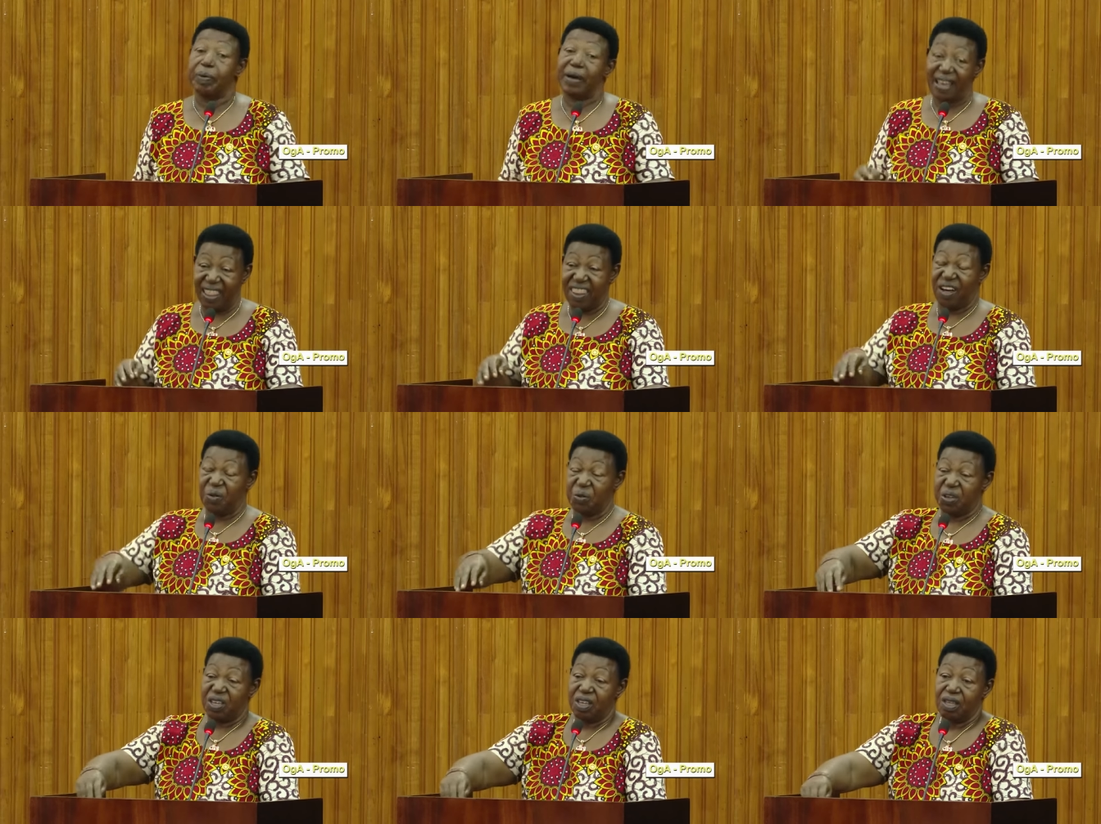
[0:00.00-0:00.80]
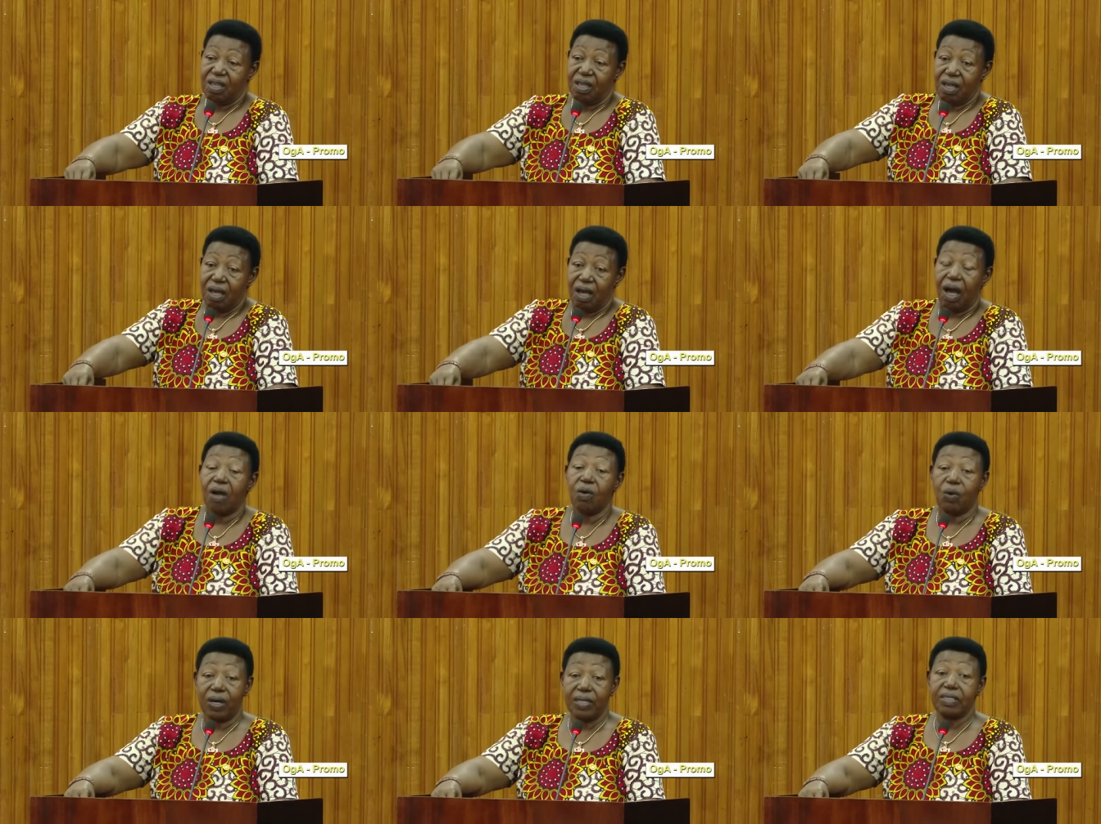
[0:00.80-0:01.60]
By the way, I
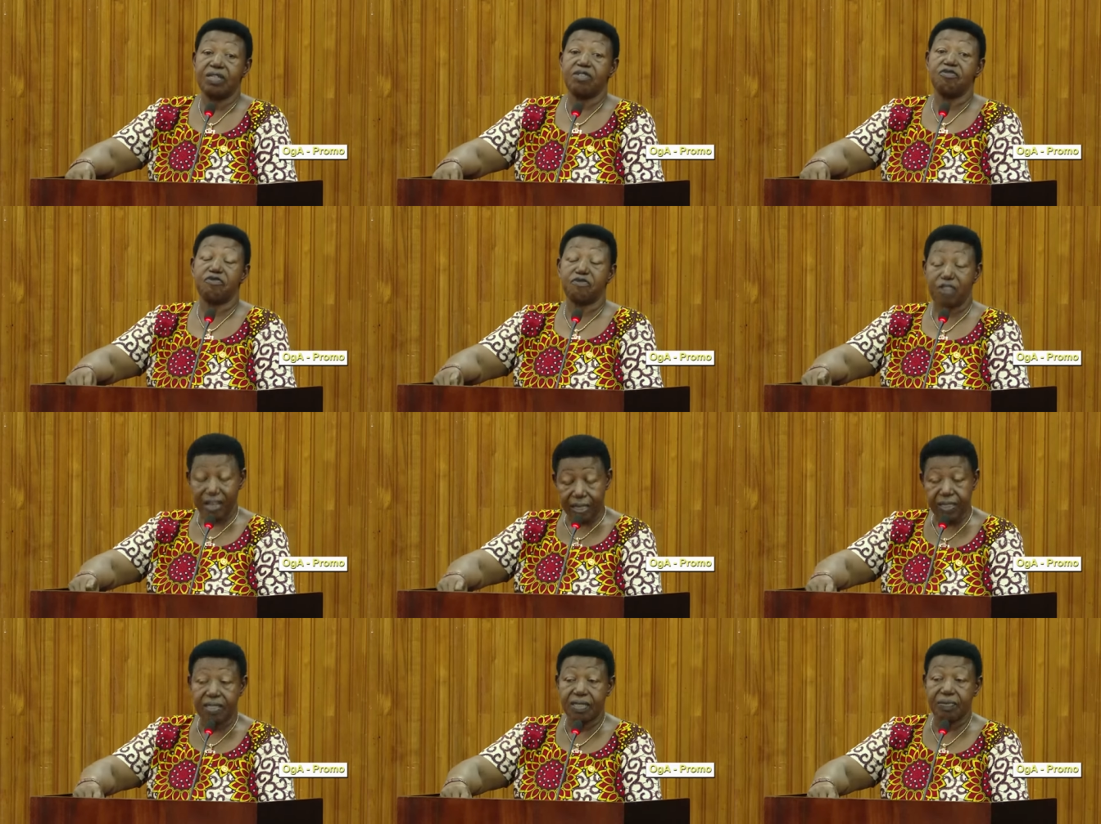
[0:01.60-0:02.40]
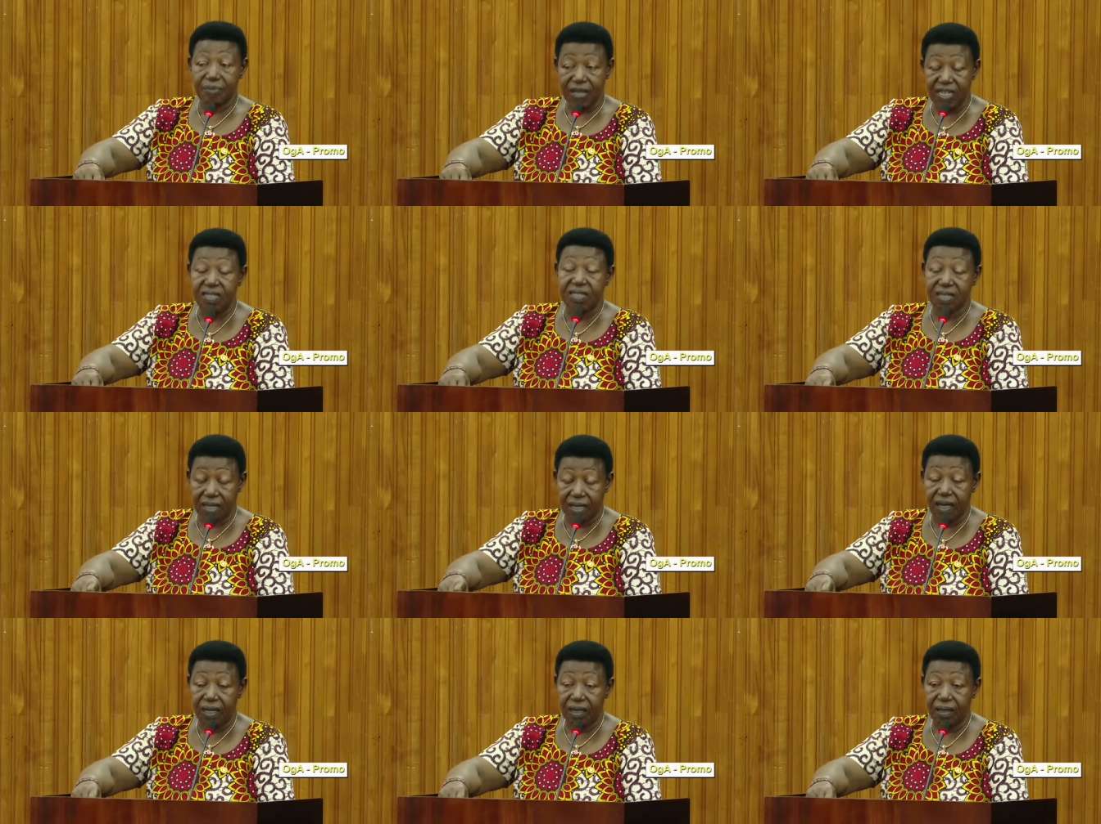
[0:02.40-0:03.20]
was the first
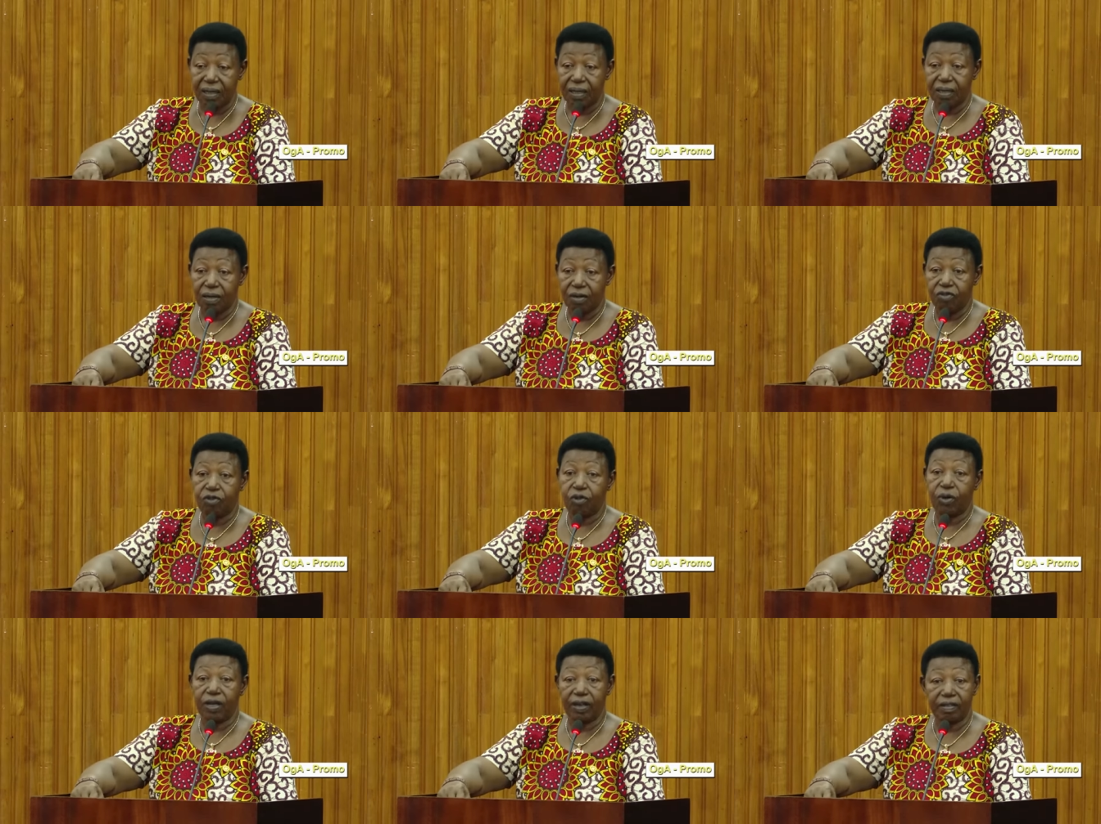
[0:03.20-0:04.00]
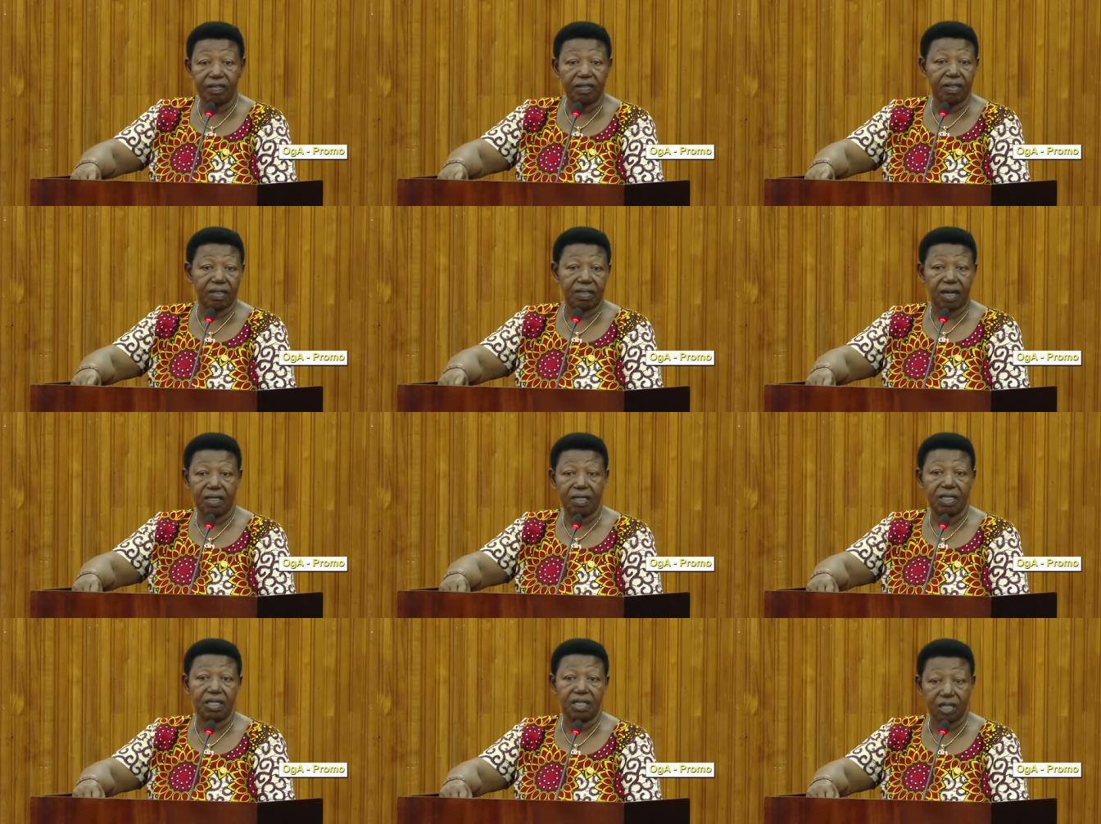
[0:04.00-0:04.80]
minister for ethics
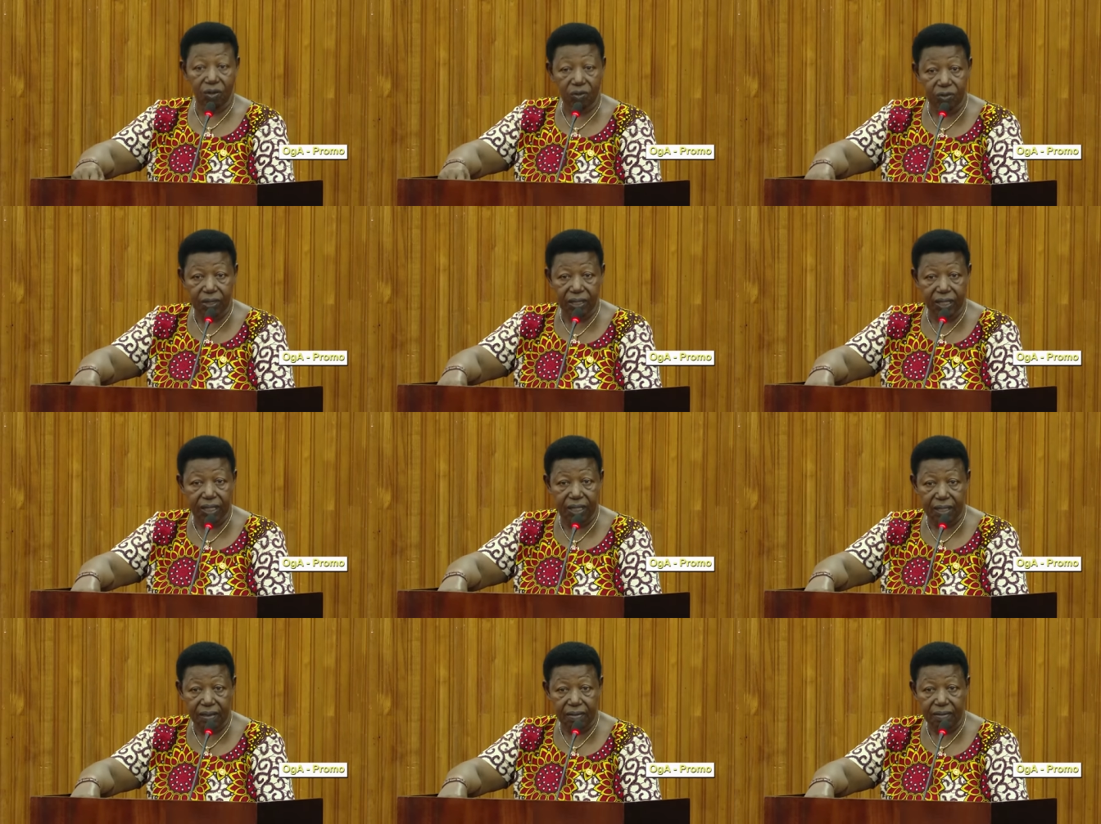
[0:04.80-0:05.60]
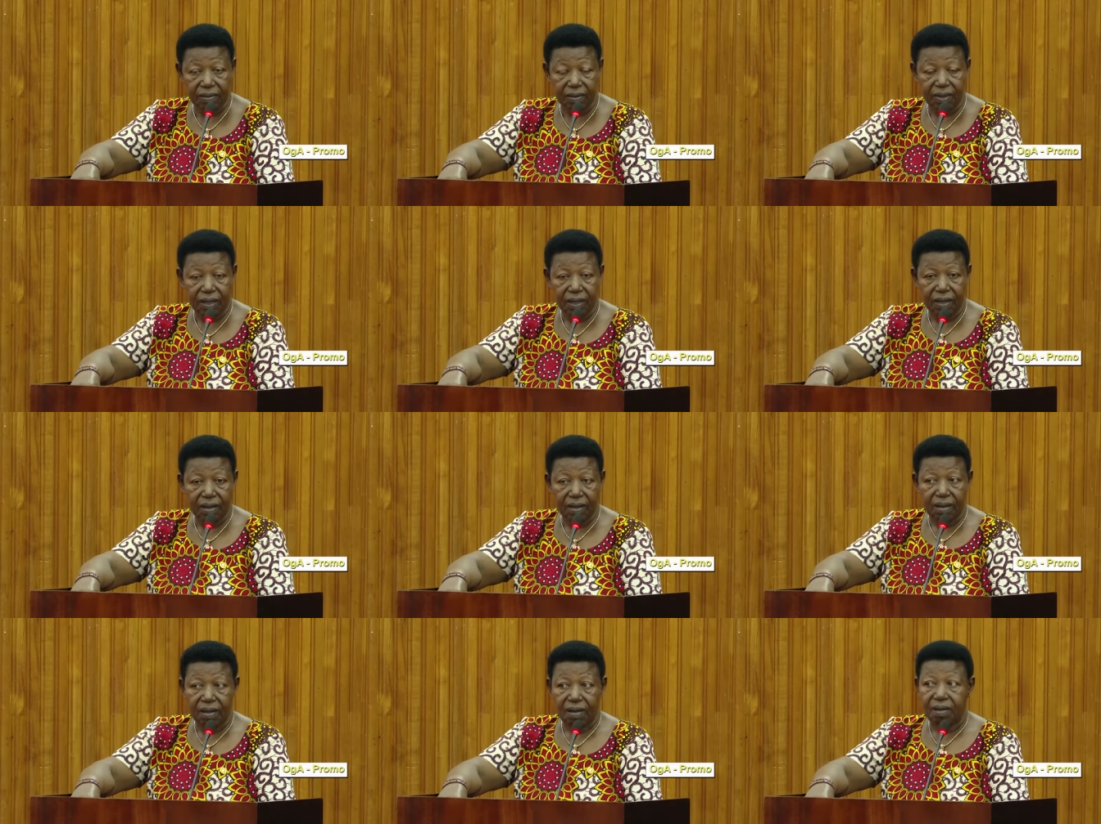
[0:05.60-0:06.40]
and integrity.
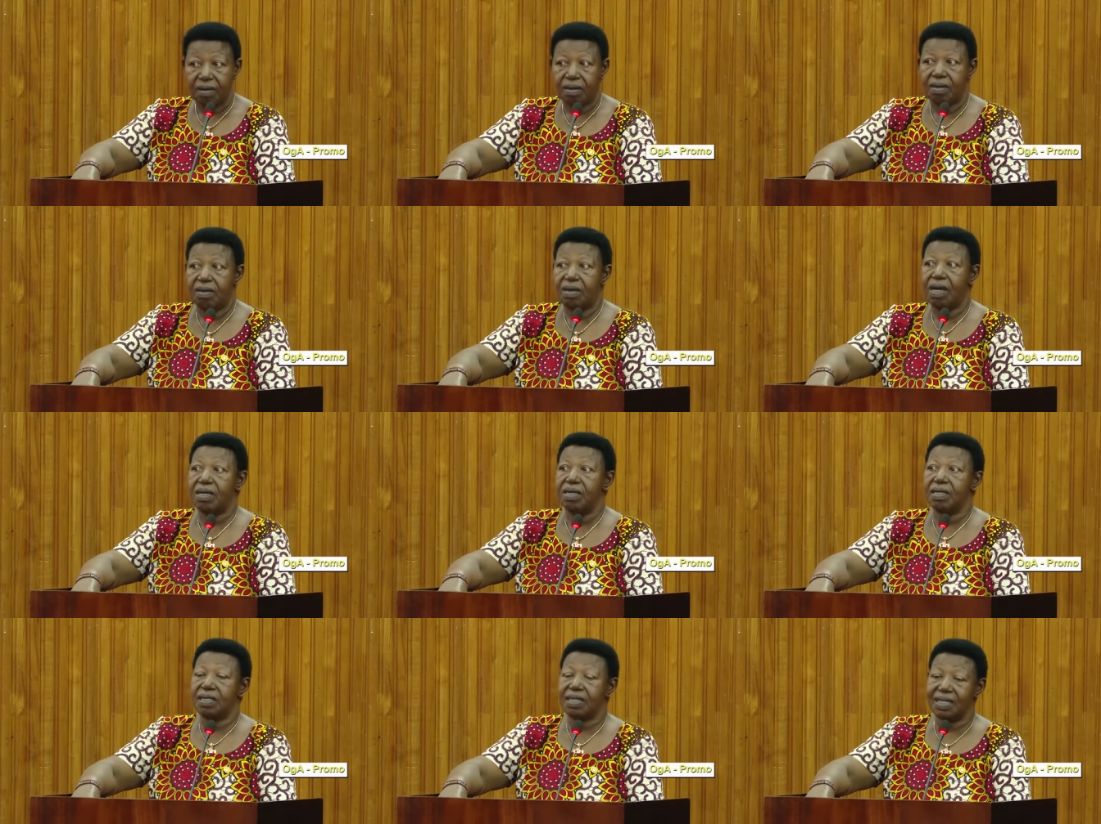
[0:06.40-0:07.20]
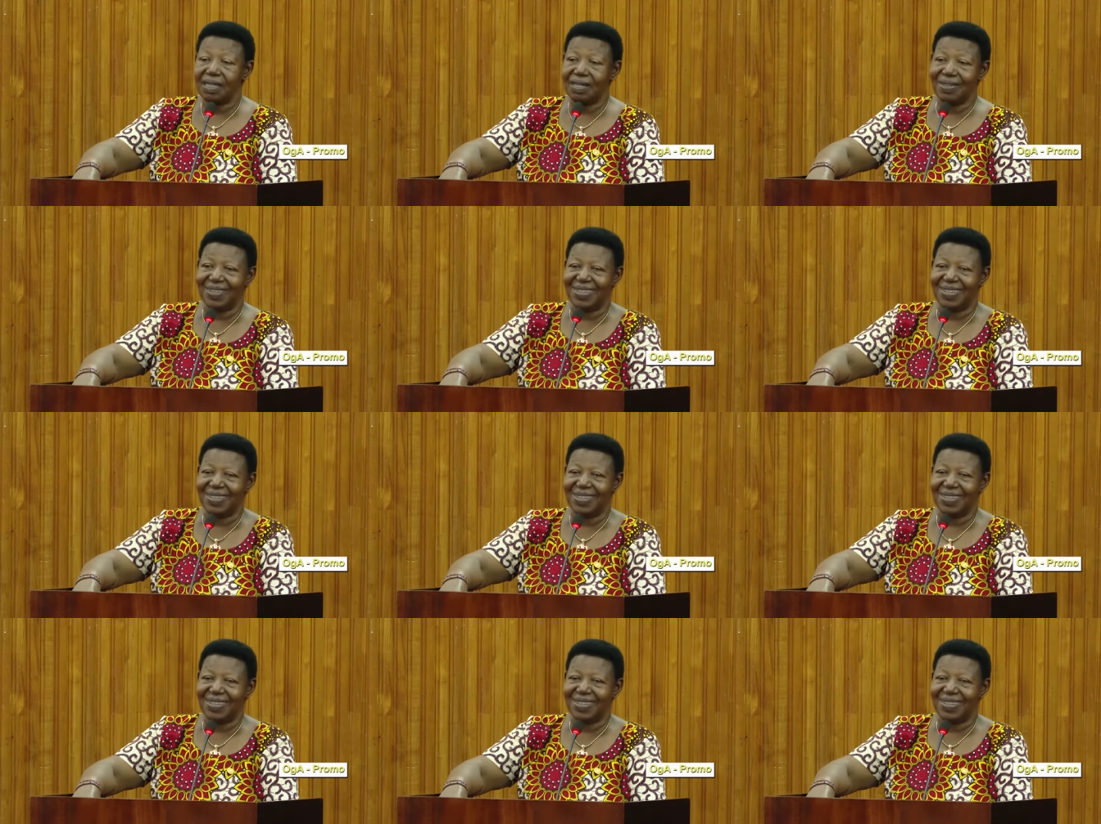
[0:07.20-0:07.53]
19,